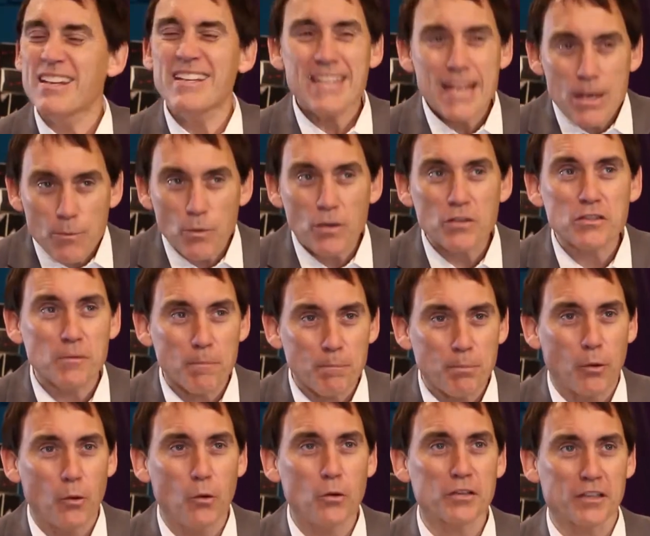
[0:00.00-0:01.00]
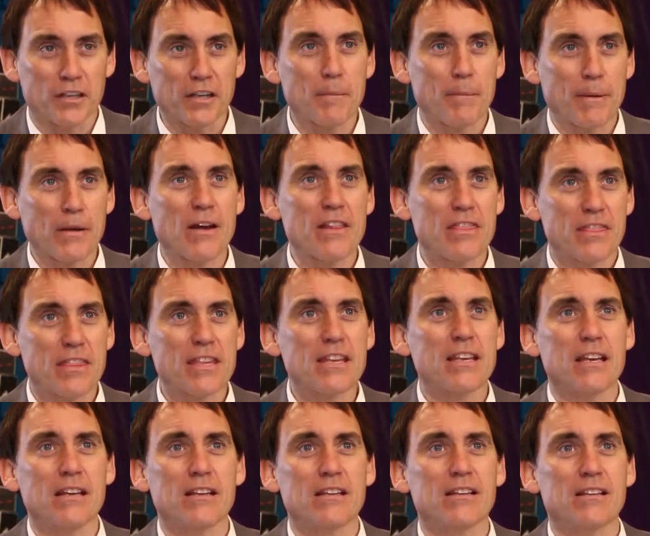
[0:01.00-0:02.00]
Network's important, but I
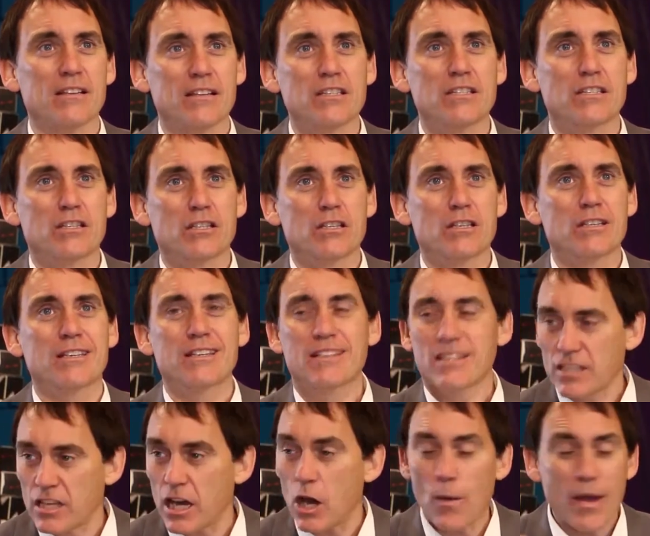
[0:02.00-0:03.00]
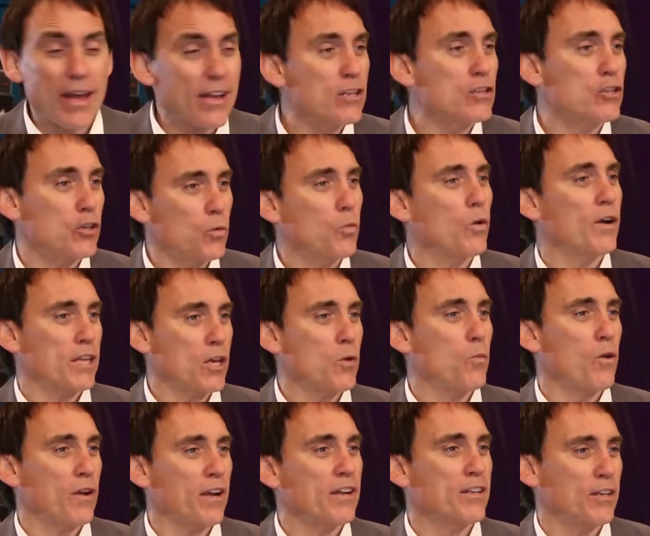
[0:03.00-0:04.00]
think go out and do what you
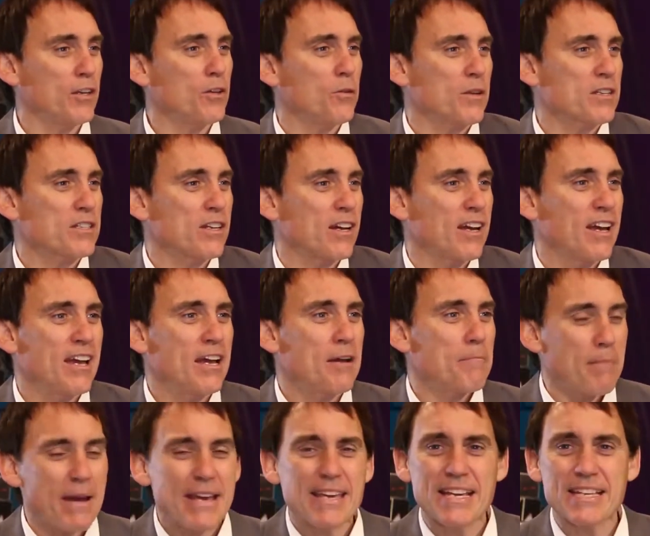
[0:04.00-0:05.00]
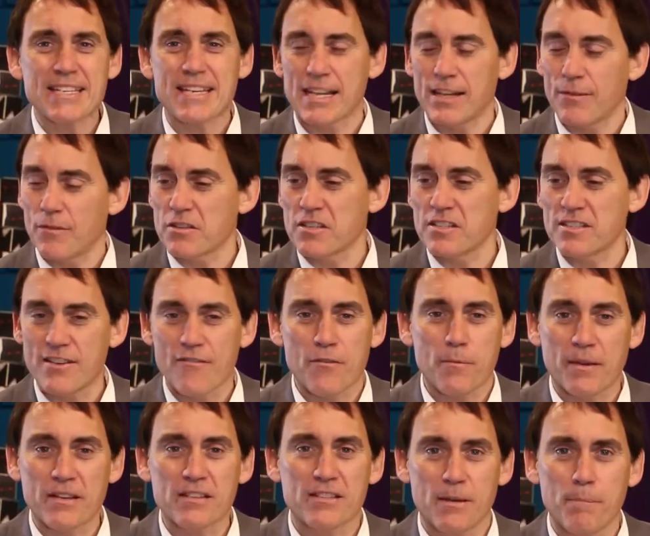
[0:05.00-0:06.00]
want to do. It's like making television's never
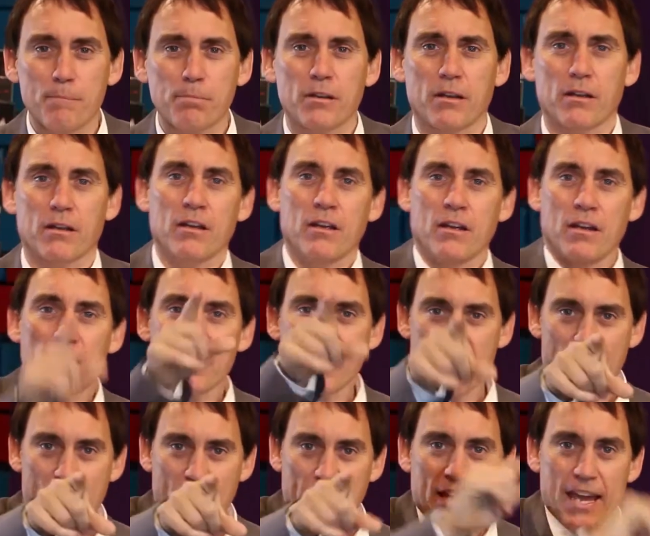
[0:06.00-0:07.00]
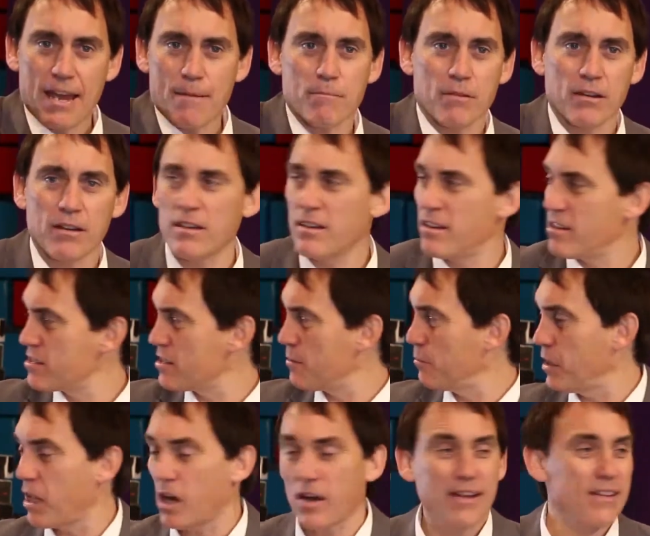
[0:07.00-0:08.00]
been simpler. You have a camera,
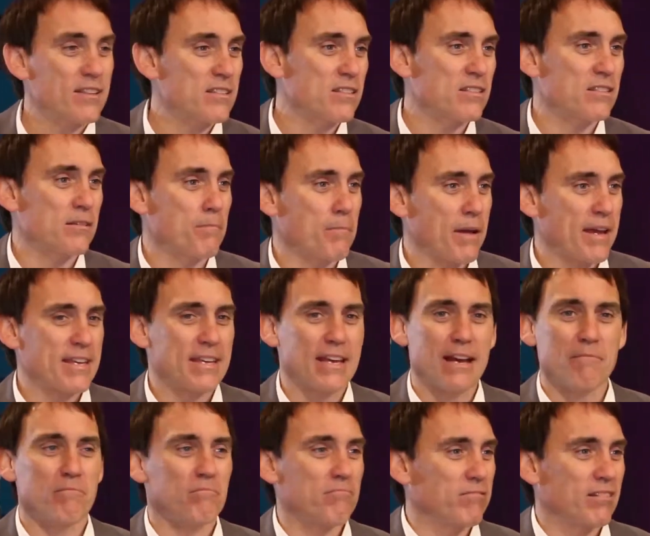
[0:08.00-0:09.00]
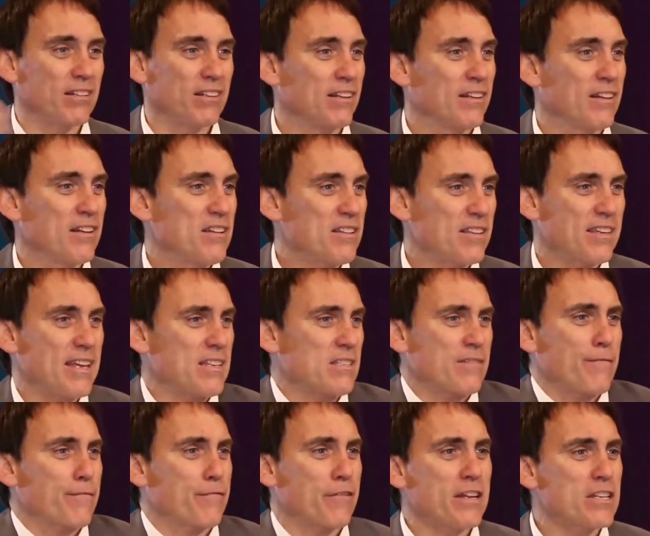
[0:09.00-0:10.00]
some lights, some makeup, get
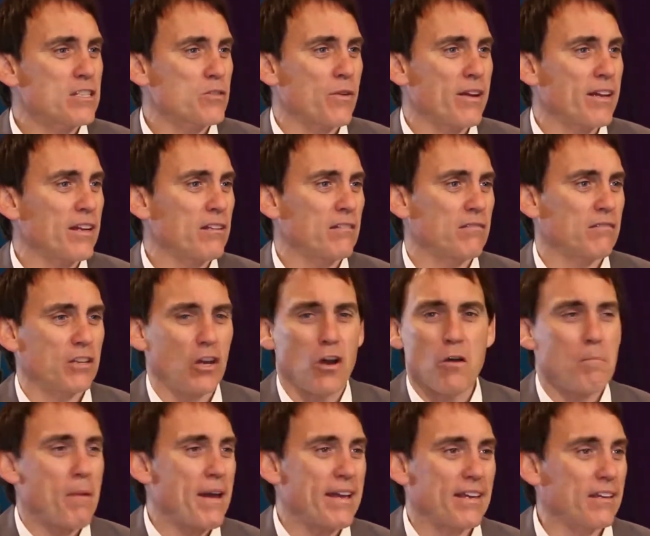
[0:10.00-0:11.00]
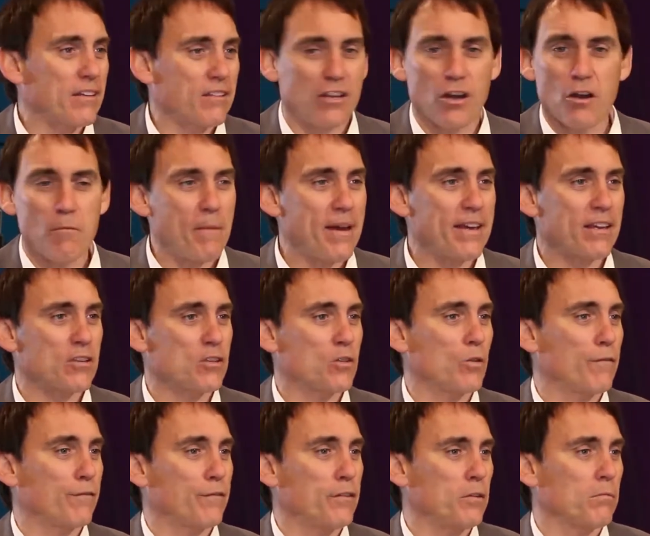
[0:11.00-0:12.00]
some friends around, go and make a
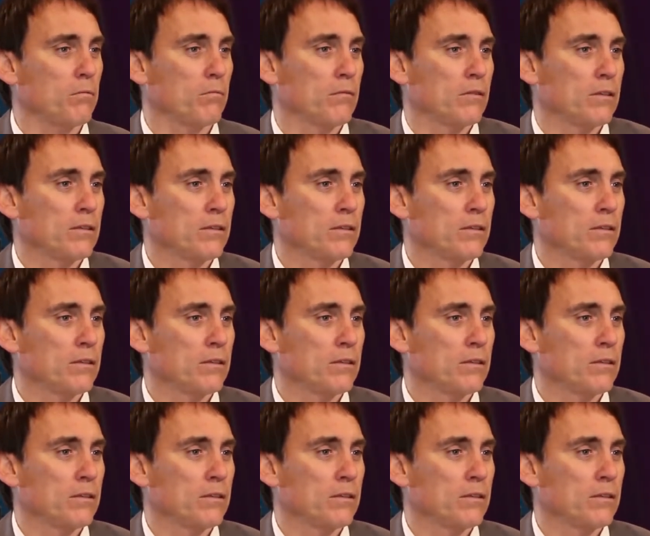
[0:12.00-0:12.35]
short film.